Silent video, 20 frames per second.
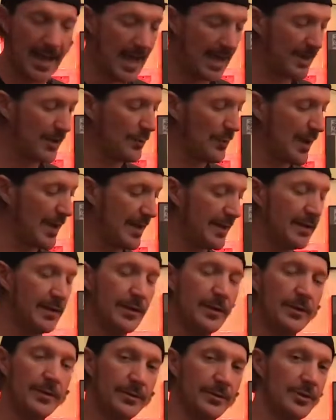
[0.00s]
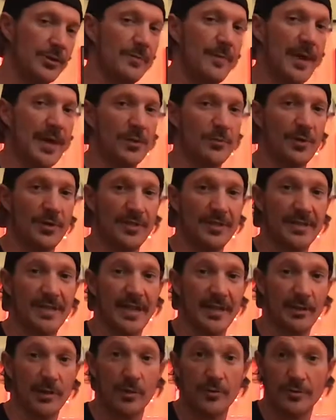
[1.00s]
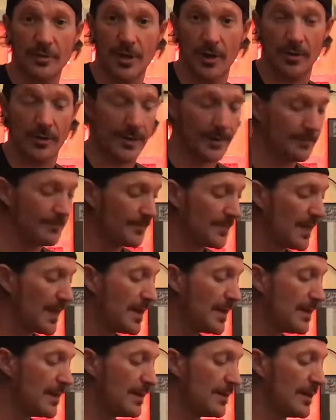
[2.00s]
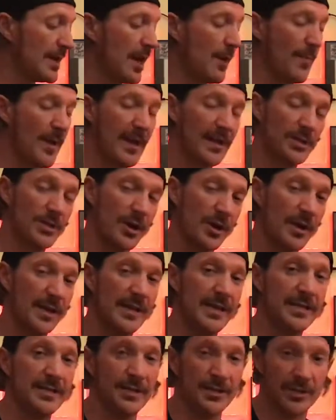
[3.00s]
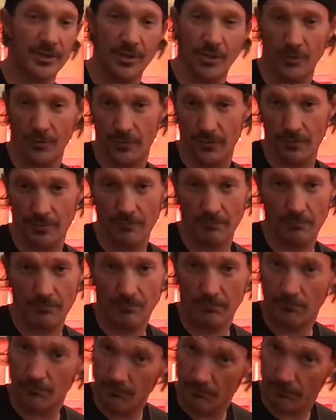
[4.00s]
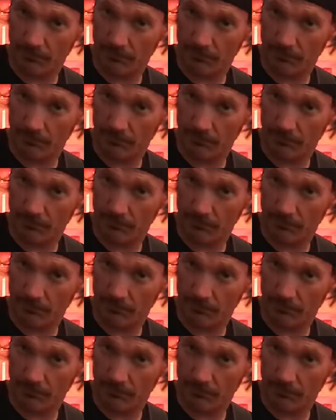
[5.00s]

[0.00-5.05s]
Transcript: anyway, so you may as well just get those going. Now my guitar is in tune, but